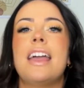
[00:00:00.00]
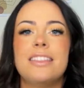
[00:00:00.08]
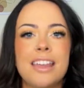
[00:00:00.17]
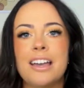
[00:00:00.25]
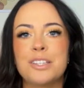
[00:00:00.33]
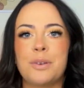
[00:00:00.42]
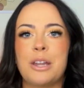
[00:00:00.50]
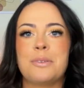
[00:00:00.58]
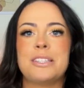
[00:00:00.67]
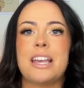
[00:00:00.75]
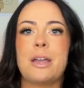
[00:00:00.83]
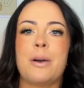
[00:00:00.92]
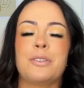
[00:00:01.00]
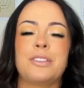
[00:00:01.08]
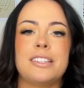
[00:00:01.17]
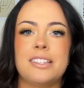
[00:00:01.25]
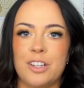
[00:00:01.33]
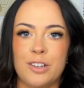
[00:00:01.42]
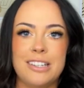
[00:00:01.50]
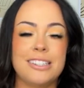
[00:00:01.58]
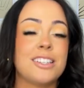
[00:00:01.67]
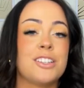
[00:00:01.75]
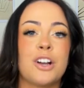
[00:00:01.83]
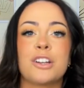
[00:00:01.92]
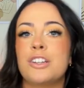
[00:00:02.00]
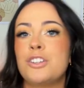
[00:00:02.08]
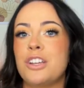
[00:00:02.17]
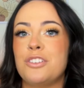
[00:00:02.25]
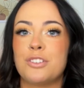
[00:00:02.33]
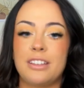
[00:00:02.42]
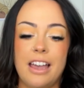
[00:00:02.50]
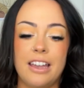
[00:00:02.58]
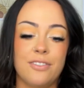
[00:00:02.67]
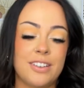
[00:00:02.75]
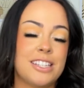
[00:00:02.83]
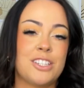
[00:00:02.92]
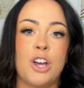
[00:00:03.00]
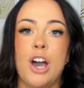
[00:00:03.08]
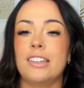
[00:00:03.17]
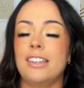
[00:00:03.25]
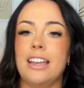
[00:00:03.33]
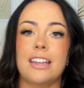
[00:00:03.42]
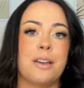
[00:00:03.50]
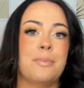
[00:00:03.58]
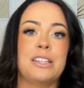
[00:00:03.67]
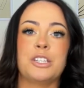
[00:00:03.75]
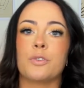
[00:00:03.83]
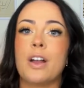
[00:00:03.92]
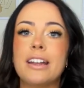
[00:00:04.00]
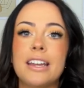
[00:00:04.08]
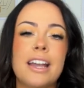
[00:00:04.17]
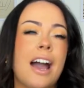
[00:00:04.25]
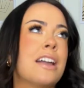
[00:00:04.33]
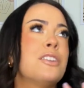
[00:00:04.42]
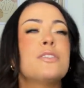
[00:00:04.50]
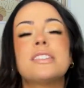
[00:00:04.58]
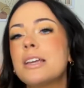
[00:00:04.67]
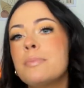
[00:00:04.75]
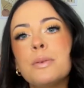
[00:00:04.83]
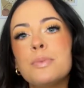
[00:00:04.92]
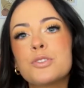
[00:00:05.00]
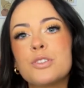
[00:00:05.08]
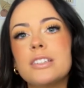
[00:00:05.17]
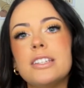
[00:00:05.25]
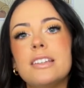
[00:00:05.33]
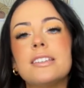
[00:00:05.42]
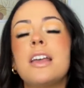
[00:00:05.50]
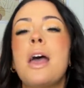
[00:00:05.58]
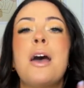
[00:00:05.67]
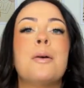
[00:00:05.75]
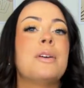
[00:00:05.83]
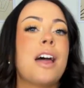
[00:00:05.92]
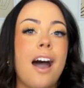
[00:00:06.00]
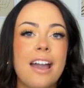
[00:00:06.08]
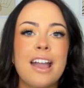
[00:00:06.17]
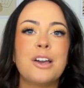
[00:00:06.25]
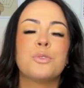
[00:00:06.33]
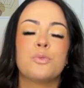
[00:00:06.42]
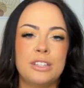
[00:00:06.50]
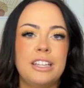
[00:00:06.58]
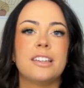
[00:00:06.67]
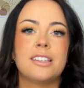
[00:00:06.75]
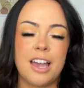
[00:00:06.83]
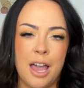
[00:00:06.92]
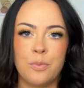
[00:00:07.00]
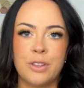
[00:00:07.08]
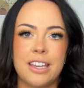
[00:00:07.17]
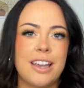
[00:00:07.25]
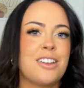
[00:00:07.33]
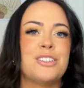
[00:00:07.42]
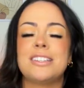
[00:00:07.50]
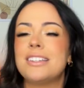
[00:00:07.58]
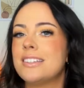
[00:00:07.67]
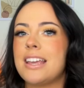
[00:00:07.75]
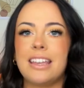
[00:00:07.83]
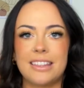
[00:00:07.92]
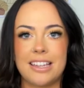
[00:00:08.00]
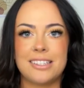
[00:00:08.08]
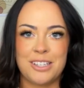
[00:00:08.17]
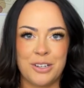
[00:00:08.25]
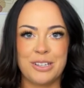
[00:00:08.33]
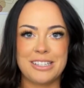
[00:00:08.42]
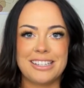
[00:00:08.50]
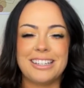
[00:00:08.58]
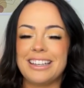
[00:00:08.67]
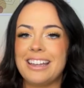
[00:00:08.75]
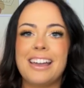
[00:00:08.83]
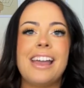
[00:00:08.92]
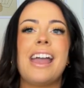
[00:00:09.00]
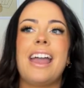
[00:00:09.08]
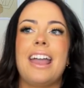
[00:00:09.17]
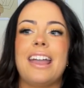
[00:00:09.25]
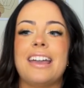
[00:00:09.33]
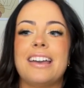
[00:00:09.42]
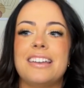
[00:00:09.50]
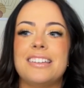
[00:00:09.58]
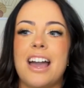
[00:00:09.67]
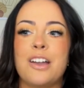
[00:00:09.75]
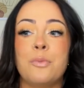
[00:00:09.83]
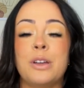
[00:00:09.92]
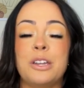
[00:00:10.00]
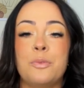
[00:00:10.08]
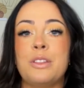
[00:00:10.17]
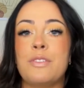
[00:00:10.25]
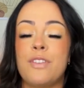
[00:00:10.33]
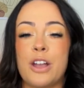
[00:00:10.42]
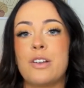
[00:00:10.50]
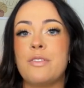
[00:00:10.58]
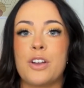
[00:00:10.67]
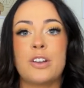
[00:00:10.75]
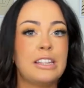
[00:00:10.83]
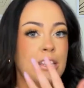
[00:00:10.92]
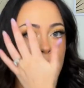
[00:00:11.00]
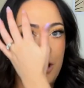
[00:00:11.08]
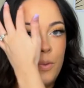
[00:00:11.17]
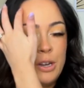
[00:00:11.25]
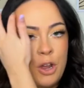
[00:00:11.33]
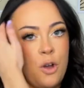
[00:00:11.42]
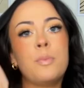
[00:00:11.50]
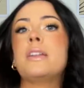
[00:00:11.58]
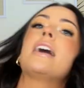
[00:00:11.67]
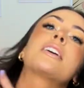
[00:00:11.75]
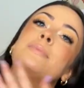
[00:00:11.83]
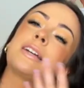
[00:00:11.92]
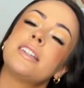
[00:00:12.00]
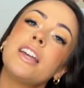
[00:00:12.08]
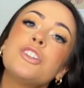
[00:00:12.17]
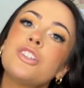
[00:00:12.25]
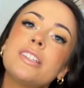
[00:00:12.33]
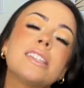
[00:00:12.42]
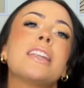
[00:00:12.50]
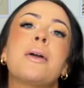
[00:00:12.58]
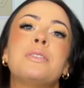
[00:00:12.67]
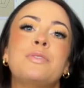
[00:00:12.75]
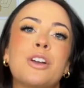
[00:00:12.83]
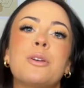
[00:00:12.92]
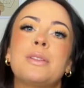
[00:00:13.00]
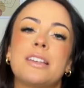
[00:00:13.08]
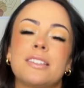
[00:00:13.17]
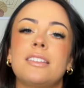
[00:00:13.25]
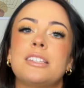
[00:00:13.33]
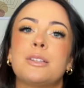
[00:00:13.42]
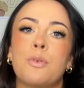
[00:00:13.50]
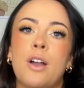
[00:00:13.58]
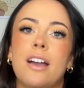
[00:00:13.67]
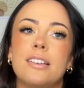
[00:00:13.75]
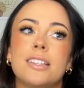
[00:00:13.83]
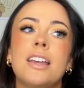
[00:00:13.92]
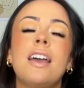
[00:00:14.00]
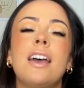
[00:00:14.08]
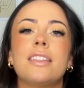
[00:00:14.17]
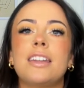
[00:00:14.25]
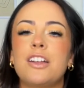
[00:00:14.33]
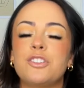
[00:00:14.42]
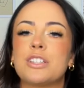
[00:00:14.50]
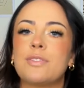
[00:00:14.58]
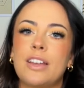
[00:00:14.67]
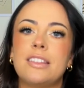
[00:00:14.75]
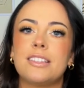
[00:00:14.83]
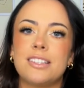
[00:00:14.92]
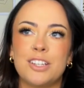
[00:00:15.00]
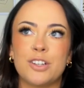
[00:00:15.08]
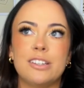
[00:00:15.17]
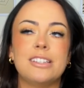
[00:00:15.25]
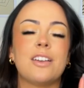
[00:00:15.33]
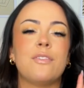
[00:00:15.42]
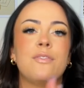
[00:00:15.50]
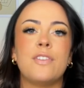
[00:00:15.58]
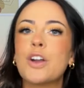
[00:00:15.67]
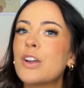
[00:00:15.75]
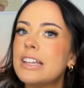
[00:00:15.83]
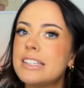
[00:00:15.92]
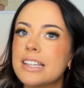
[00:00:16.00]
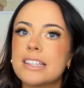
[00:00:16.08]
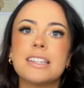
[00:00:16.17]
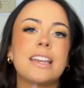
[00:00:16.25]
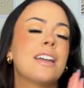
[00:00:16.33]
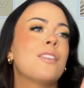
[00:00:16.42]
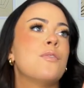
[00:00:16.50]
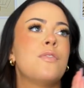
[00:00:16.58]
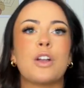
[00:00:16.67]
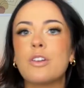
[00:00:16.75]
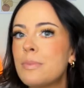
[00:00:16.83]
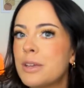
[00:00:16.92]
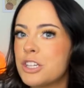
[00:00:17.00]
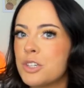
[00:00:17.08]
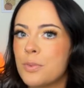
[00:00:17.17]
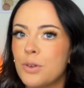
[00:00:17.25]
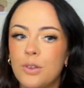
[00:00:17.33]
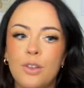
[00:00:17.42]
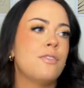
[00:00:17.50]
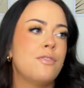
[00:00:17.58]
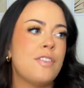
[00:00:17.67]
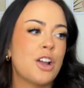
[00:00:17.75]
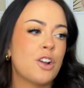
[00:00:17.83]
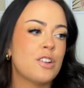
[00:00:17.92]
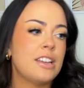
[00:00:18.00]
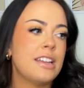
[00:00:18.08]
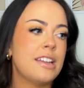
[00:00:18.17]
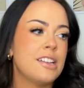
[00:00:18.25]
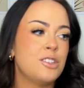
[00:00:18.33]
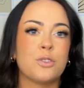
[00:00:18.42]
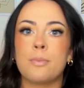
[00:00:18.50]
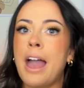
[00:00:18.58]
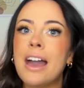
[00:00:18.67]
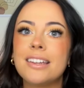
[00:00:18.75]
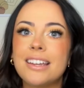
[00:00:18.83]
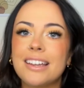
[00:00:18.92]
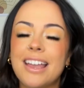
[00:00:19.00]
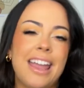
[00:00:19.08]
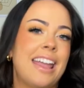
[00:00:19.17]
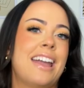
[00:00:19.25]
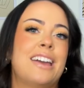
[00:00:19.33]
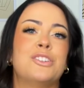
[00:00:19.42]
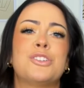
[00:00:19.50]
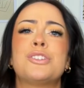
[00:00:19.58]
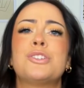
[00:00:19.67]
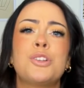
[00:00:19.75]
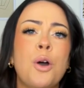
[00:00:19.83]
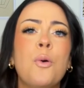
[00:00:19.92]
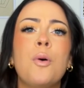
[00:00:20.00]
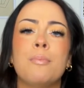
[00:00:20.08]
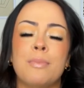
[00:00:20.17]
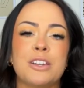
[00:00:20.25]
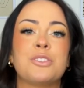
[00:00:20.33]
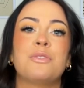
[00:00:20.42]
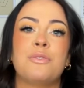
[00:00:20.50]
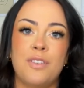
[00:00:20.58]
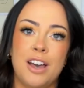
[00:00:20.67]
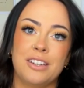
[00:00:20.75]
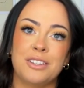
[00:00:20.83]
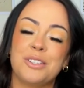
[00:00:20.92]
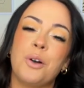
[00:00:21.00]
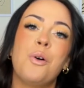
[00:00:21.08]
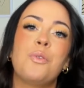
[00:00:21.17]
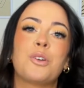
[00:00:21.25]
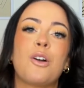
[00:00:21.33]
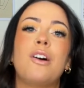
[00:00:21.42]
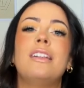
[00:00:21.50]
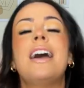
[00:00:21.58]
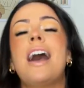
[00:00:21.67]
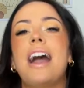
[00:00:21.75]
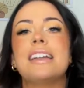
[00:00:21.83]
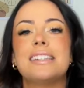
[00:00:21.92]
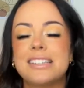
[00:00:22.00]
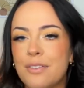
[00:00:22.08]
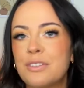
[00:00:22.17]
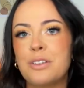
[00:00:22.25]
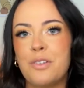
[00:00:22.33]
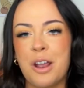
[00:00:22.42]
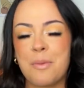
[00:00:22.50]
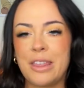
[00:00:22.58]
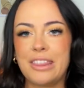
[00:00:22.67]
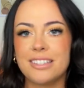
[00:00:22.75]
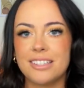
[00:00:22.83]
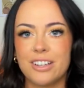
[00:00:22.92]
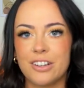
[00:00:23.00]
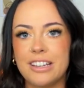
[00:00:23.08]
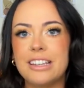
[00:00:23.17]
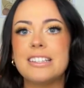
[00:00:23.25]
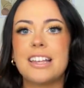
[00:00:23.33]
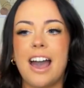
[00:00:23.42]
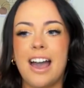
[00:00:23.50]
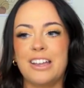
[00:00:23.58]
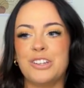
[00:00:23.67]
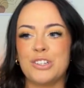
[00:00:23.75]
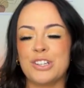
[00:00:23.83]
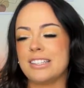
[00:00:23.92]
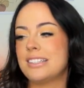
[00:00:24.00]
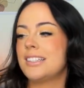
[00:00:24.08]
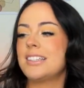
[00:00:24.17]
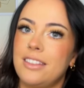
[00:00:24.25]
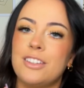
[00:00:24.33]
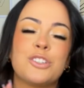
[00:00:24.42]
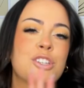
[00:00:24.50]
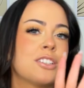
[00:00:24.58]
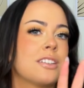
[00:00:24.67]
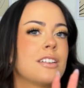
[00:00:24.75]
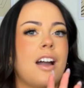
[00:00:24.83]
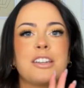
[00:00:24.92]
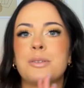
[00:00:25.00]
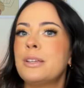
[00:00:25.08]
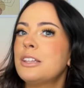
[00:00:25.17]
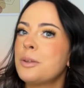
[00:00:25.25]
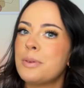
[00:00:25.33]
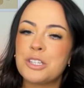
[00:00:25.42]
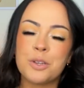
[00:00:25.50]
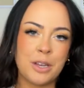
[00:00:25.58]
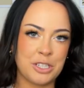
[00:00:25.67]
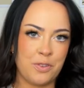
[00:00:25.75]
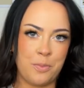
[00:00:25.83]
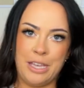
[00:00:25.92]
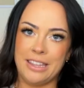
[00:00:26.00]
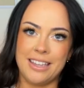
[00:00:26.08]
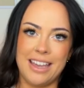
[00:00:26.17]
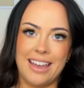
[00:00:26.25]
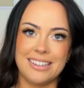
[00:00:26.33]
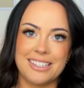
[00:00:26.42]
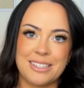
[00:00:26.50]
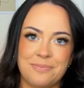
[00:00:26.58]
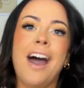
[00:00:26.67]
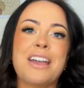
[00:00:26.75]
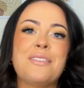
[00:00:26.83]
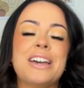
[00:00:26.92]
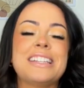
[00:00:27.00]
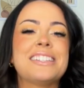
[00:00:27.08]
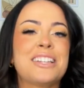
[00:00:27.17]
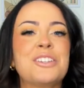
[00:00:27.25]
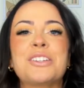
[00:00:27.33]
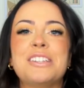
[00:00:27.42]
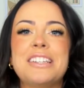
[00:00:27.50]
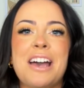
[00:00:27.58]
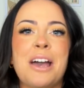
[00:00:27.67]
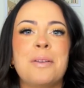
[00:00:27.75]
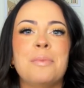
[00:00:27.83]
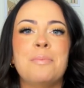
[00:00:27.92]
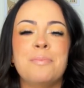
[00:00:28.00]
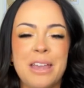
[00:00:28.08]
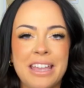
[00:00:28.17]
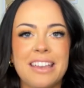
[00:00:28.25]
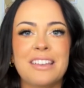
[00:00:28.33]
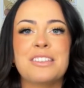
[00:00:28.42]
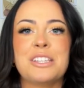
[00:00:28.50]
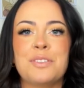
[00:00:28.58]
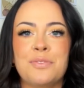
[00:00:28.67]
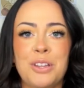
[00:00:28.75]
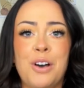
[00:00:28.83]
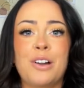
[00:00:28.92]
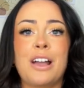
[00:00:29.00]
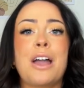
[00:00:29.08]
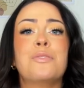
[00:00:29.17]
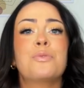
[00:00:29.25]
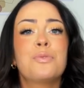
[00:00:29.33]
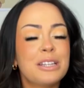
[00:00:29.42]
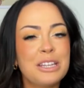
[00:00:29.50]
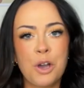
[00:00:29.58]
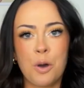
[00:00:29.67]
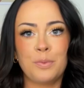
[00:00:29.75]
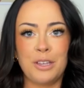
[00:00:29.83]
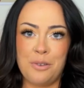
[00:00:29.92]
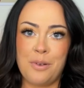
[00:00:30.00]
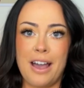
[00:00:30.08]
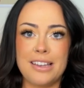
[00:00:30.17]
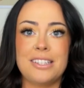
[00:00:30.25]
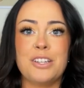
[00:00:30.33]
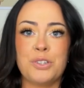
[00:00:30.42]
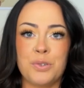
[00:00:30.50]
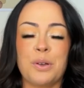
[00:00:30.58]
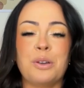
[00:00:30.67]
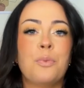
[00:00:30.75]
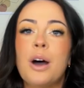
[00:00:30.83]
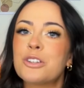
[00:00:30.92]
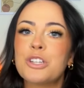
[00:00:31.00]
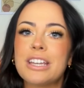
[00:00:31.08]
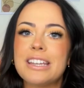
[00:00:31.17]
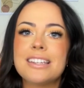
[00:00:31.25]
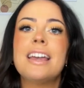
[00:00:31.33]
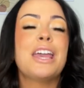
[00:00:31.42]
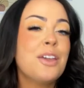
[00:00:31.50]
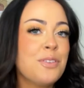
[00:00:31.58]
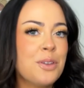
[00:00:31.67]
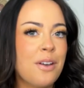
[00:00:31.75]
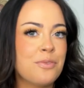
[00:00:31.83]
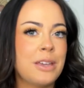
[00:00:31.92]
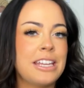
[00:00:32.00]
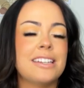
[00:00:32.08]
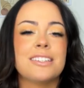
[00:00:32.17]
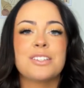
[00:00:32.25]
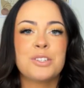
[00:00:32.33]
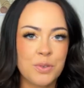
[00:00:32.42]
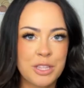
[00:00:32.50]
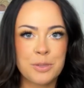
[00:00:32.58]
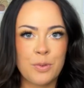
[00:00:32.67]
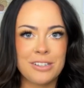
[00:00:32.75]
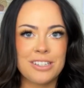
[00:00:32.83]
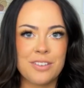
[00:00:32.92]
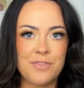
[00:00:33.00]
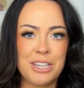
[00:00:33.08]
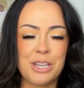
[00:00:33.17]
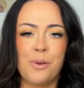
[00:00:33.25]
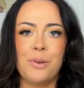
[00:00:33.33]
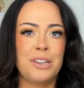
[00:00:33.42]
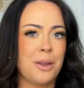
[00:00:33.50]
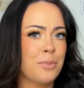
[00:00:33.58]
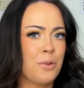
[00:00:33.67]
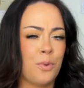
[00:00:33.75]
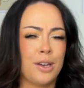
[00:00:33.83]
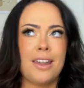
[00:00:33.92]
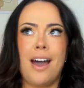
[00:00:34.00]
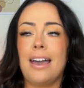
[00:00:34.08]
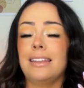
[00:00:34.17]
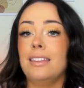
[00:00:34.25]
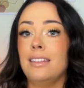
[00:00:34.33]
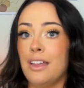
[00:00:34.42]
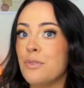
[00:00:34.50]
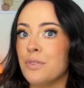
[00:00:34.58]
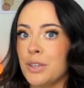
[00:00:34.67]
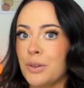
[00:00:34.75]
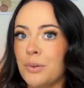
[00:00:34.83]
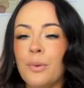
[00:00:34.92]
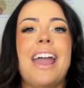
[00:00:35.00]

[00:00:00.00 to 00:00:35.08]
And that is what I would say about this series. It's not going to change your life. It's not like amazing writing. I understand people's critiques, but I had a really good time with it. I just didn't take it that seriously and I went in with very very low and open expectations expectations, and I was very pleasantly surprised that I just find this series very addicting, very bingeable, very dramatic, and just so much fun. So overall, I definitely recommend this series. I just, things just got to be a little bit too much for me at the end. I have had such a good time making this vlog. I really hope that you guys enjoyed watching it. If you have made it to this point in the video, number one, I love you.